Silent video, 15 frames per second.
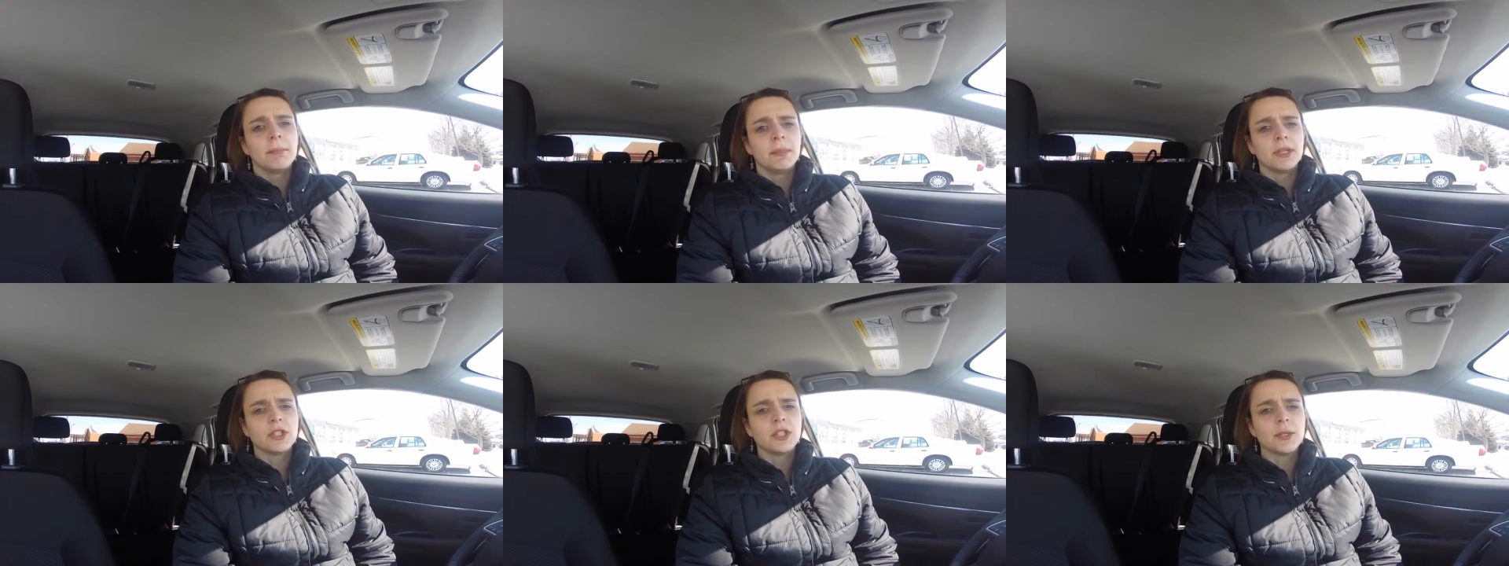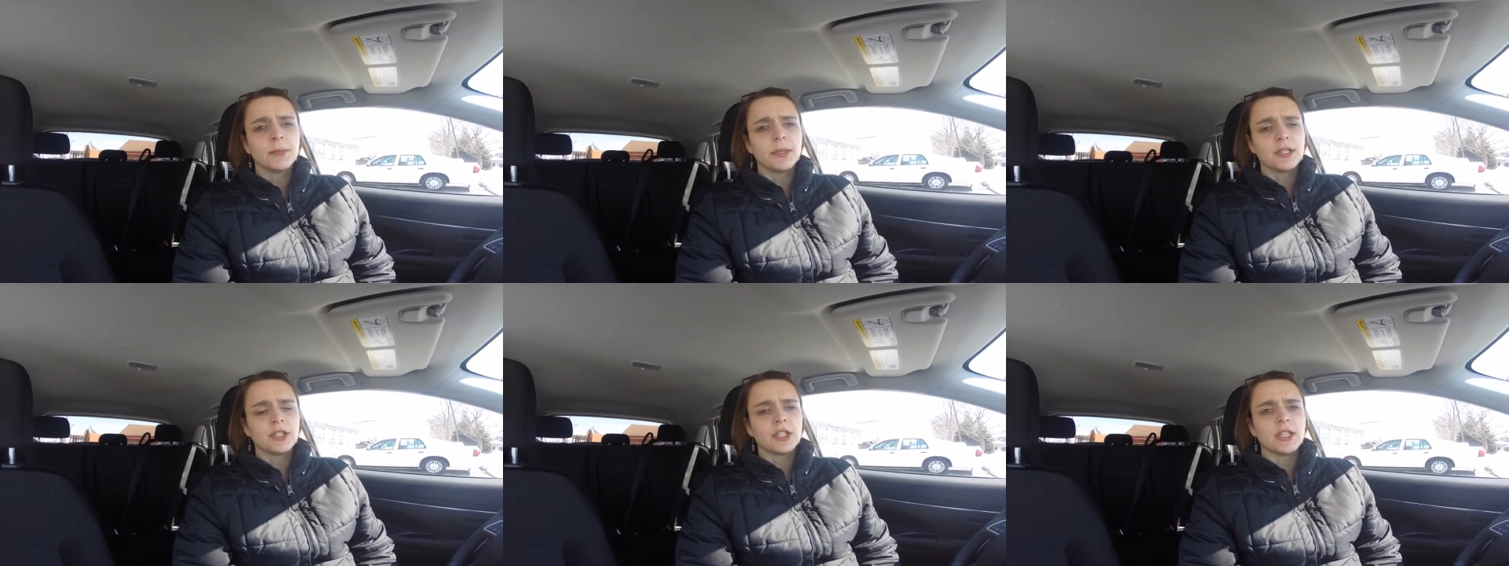
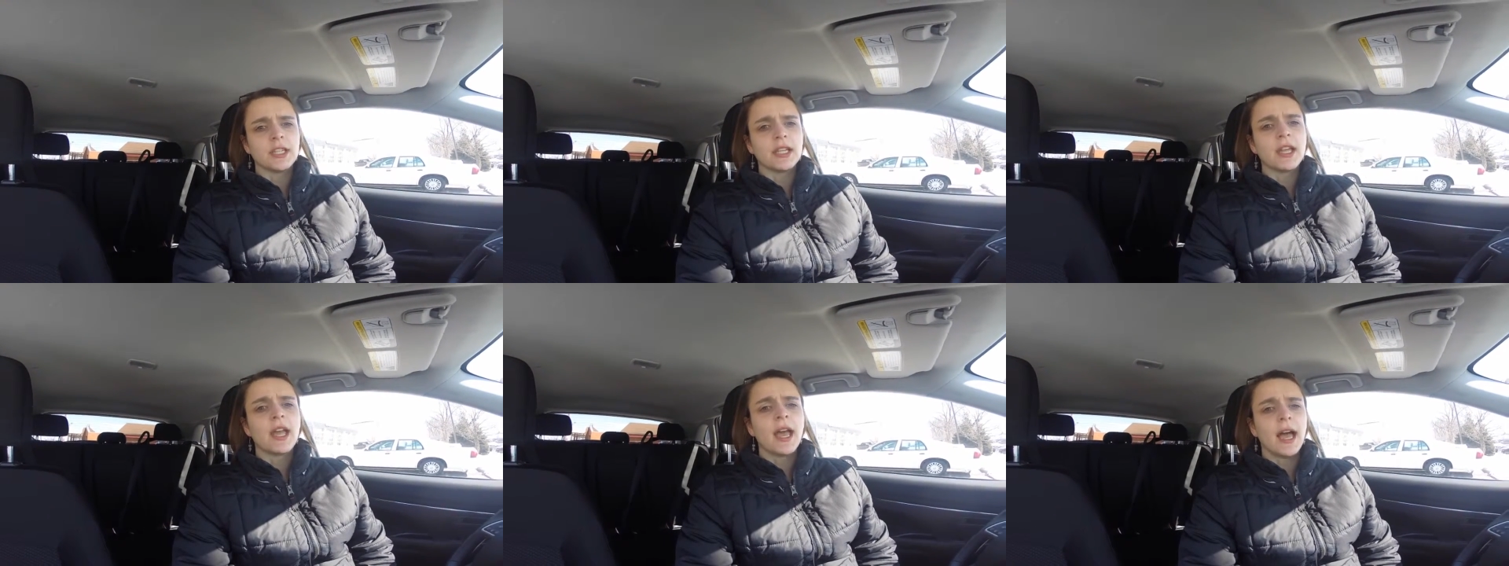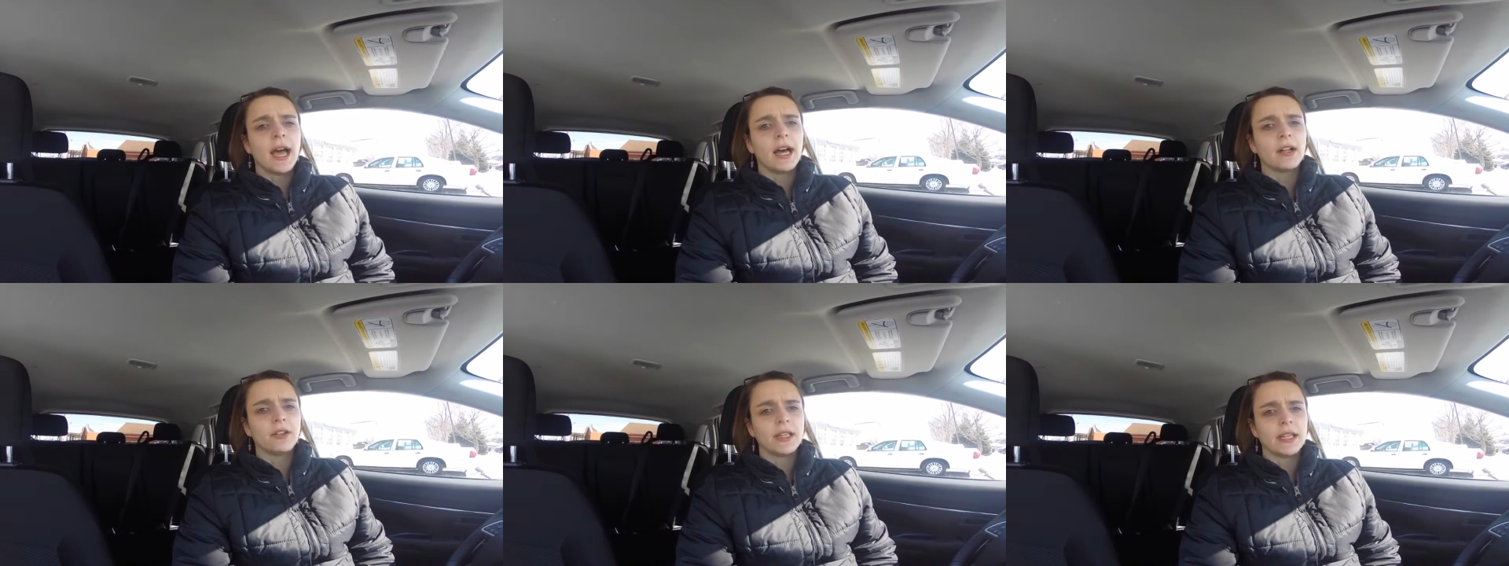Mitsubishi
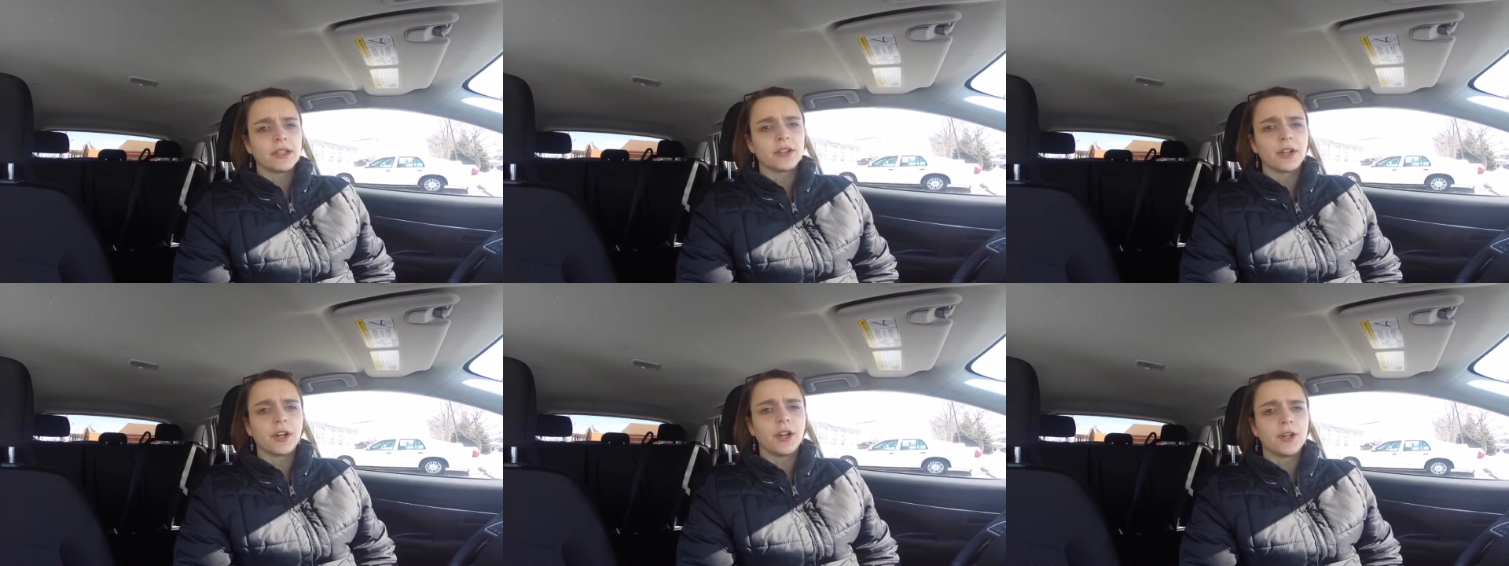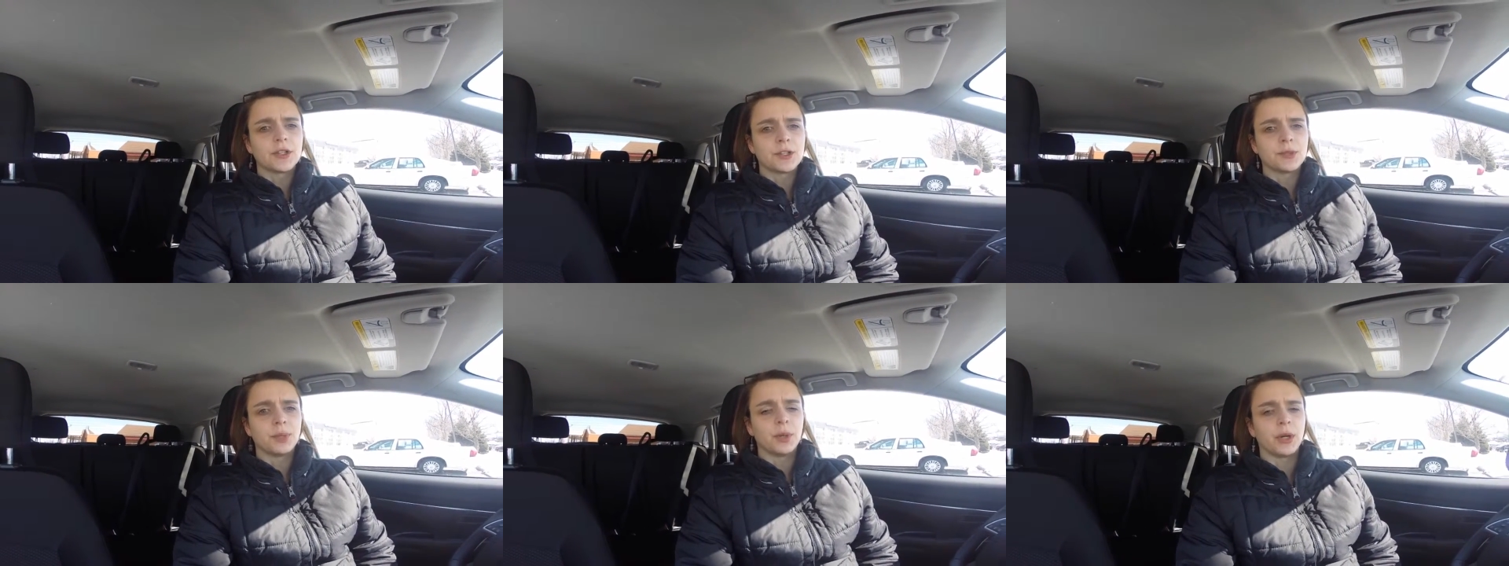Outlander
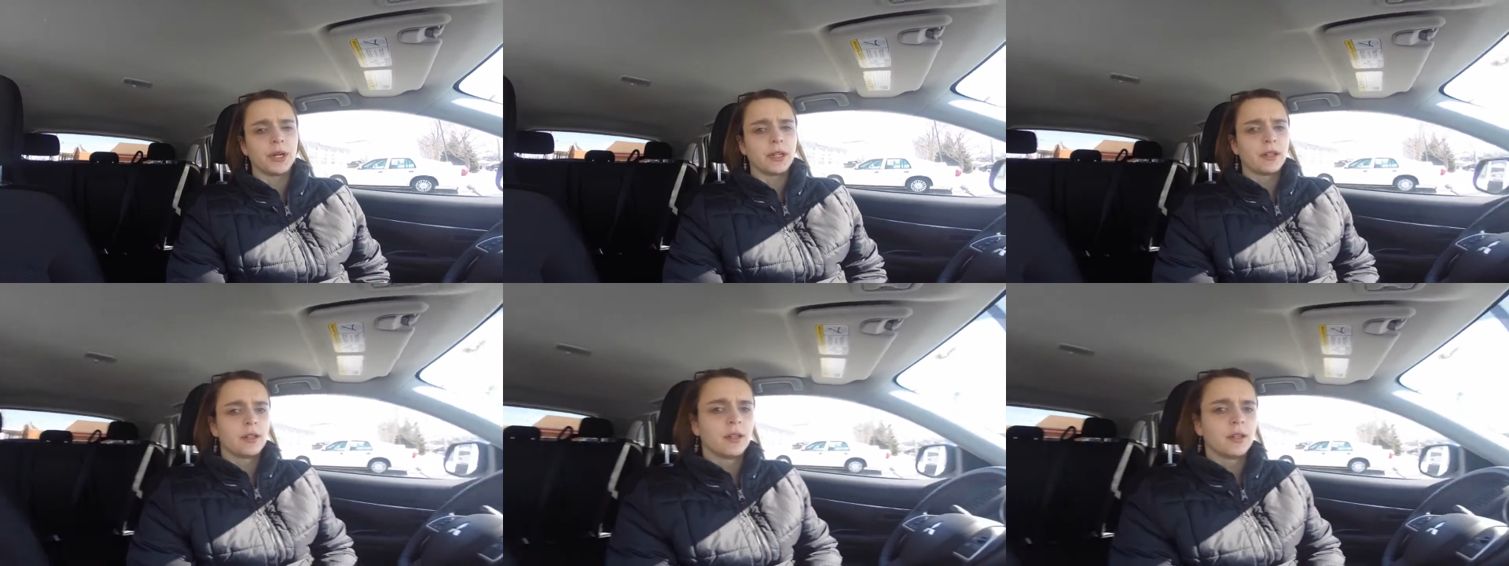Sport.